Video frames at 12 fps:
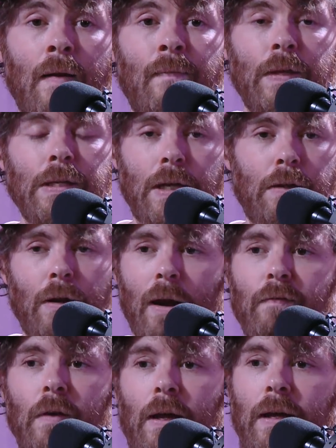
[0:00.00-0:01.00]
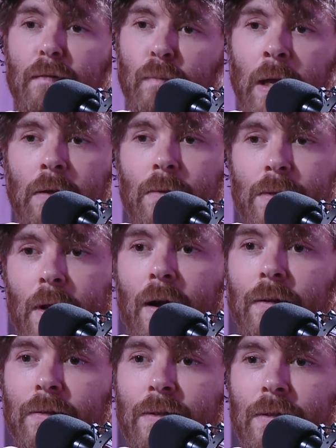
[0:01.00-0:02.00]
he said, I feel like I've made your
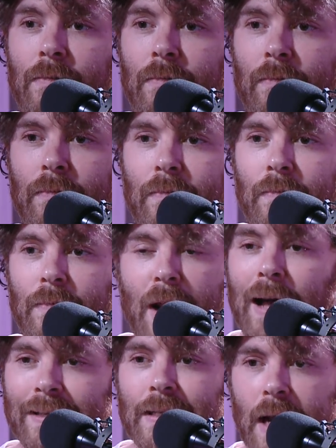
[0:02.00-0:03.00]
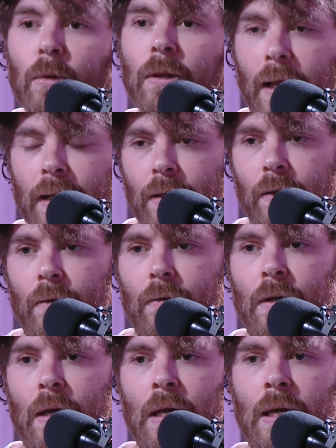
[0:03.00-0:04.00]
songs not sound like
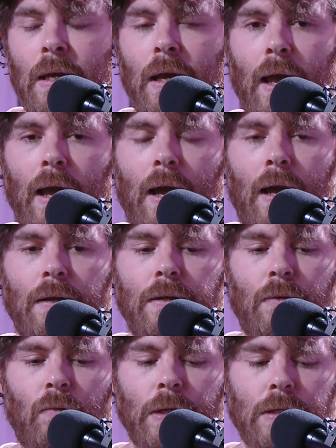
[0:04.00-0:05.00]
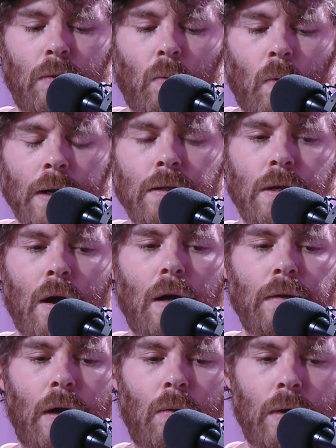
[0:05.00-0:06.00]
you. And we did one
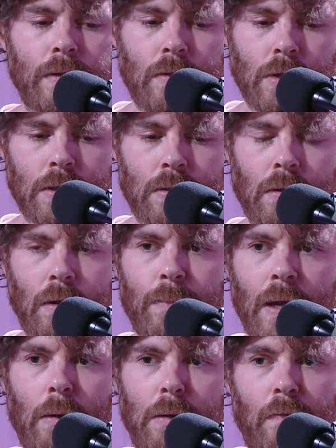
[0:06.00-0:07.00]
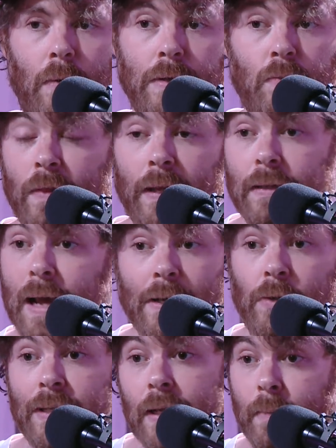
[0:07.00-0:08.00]
song that was just solo piano and voice, one that
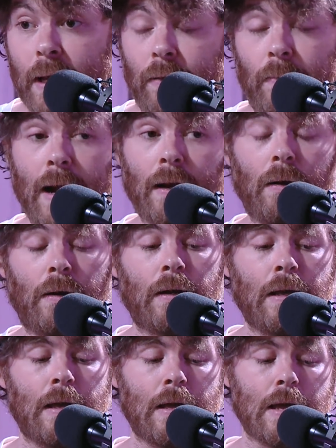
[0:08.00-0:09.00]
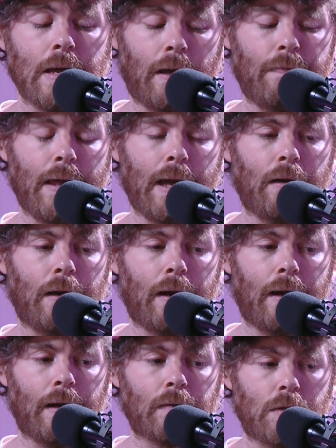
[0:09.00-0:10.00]
actually didn't make the record, and
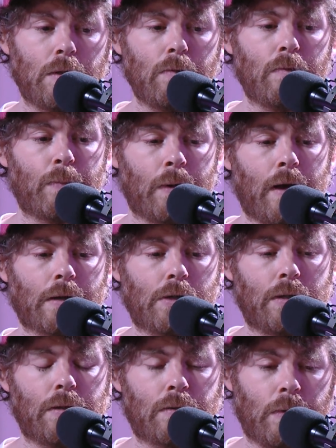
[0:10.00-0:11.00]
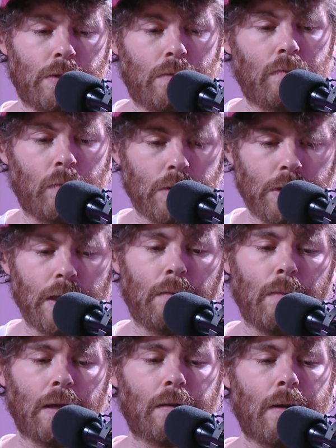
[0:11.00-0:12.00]
then two productions which did
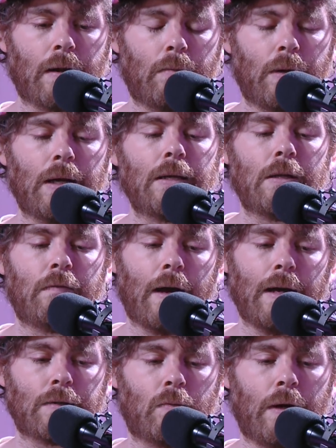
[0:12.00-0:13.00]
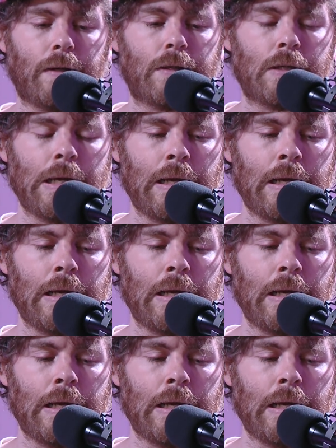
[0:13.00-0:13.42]
make the record. But his advice was